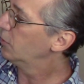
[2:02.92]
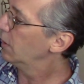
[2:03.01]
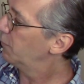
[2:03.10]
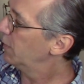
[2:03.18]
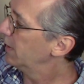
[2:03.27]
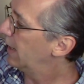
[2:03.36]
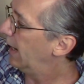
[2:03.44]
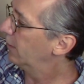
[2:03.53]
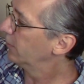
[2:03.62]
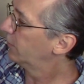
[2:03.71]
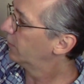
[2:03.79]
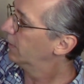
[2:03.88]
different
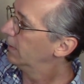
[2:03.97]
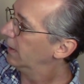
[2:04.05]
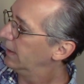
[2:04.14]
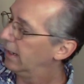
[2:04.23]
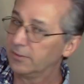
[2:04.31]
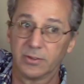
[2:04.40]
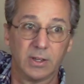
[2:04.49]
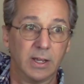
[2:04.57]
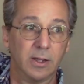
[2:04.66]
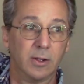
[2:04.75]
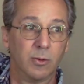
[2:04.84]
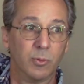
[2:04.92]
dials. It has
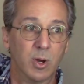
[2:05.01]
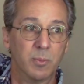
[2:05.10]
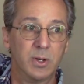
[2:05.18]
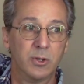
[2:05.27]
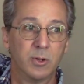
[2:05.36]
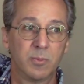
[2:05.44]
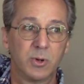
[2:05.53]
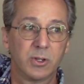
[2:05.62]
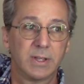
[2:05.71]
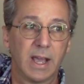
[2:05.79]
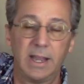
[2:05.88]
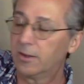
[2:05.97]
a, a Roman numeral
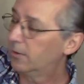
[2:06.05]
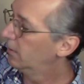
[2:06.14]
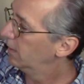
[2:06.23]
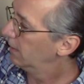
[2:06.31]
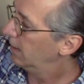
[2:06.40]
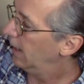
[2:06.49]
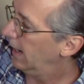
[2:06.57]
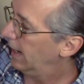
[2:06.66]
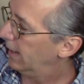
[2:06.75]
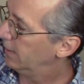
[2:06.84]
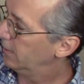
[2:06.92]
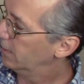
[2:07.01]
dial
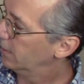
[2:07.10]
and